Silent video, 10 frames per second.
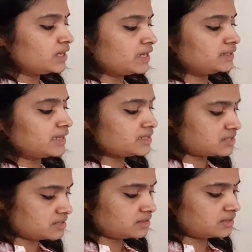and
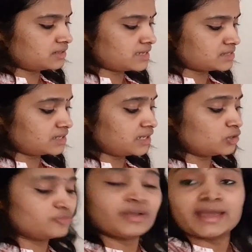that has a gain
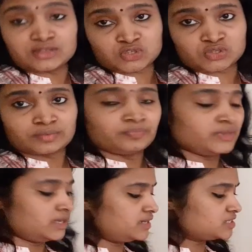of h
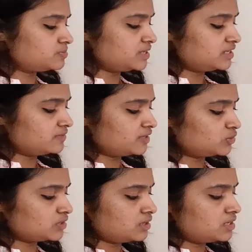it is being given
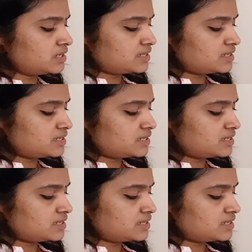to the